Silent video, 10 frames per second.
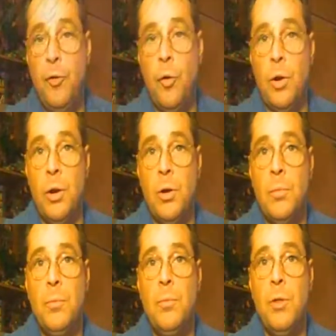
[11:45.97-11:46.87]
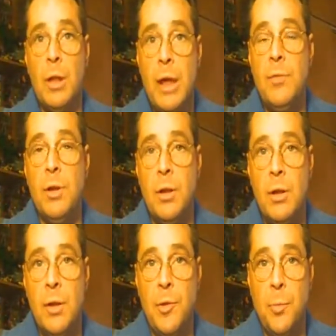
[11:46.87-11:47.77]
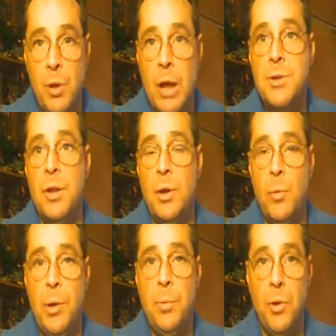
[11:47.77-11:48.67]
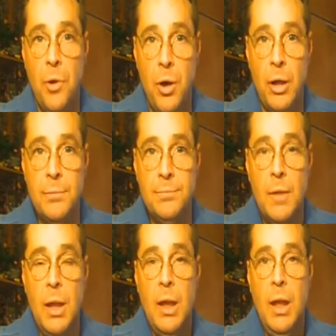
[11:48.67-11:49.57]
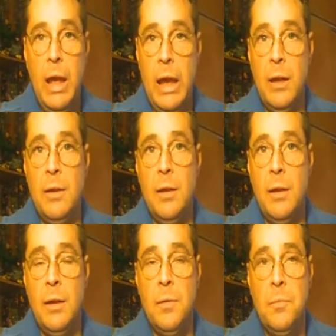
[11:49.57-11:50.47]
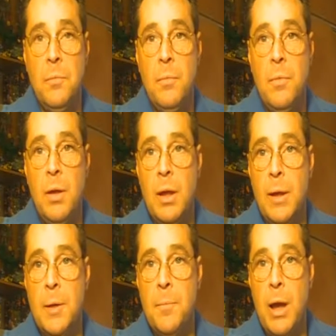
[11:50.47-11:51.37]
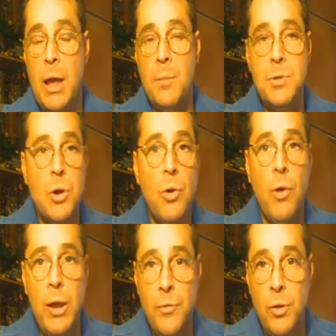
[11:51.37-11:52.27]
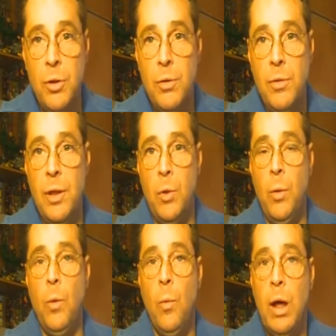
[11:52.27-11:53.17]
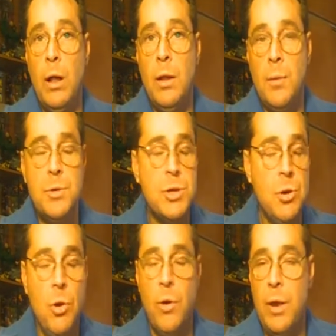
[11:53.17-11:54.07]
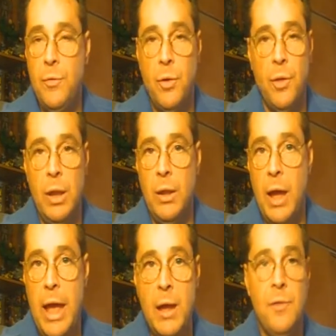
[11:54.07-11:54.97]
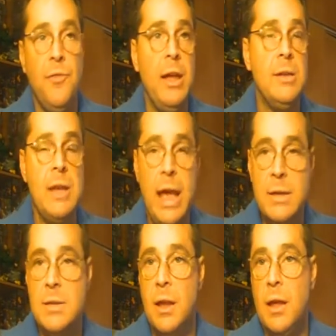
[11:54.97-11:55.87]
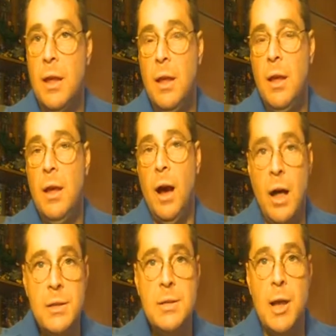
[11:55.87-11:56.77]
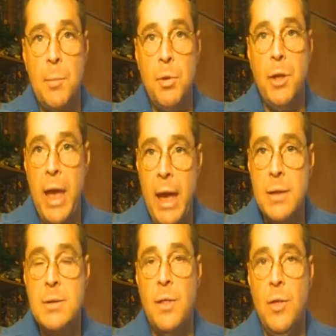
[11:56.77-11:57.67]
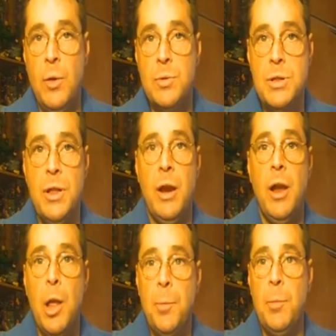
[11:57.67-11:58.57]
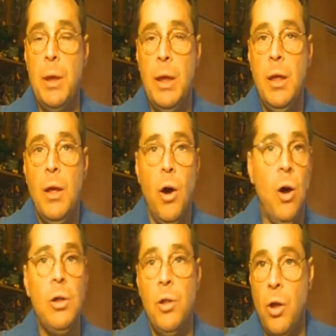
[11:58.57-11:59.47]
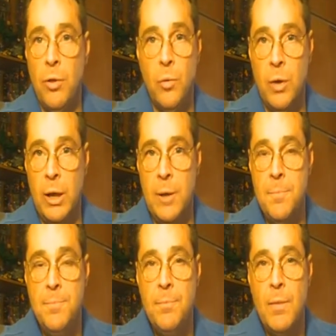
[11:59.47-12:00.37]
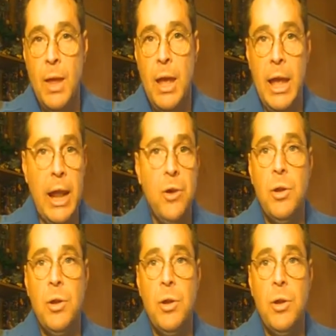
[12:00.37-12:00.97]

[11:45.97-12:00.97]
for the level of the production that we put on. And I am so grateful that it went well. I'm so grateful that I had a fantastic ensemble cast that was there helping me all along the way. And I